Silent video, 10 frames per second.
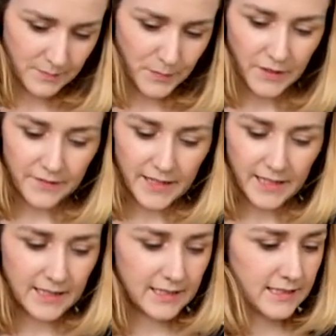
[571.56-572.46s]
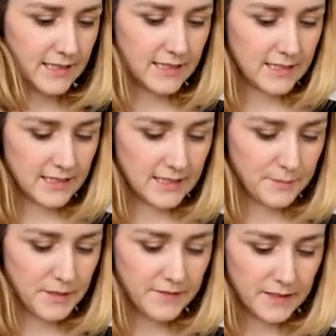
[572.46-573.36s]
Perfect.
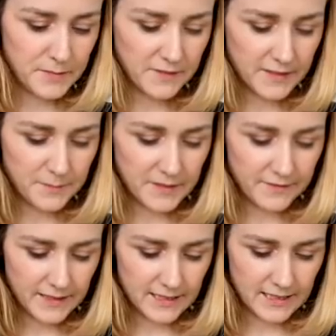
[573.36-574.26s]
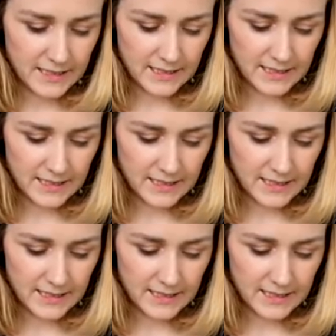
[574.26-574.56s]
Perfect, perfect, perfect.